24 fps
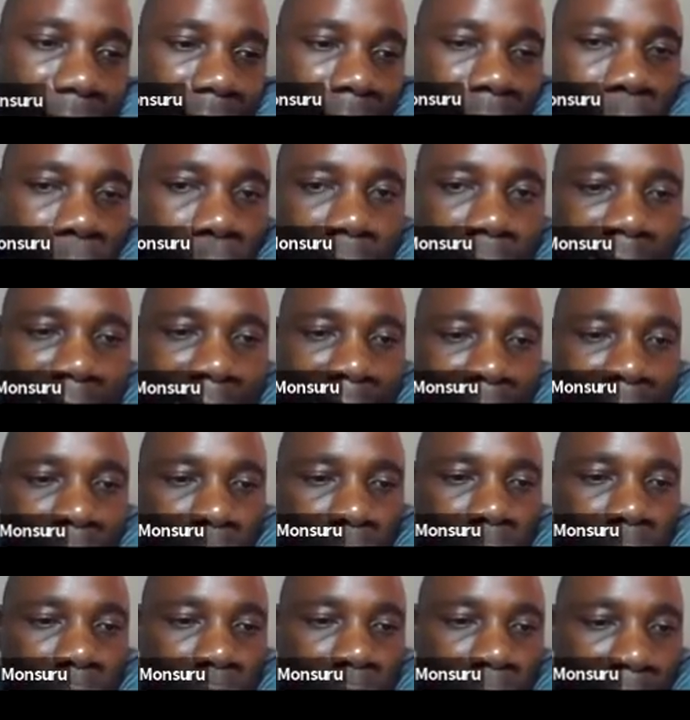Even
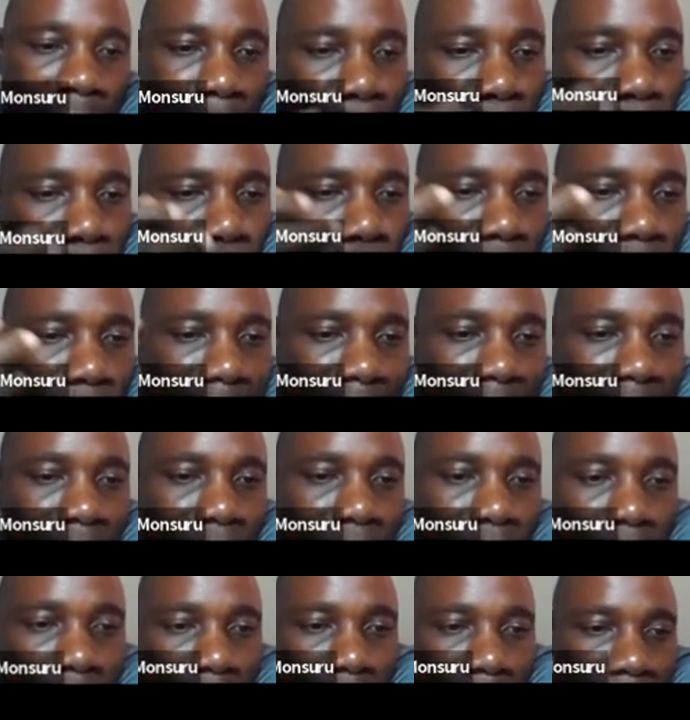contactors, you can put
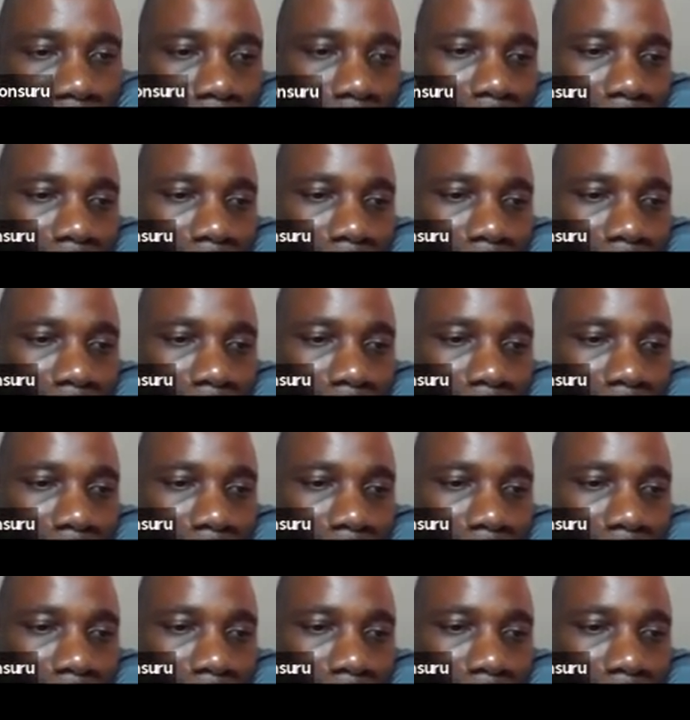contactors.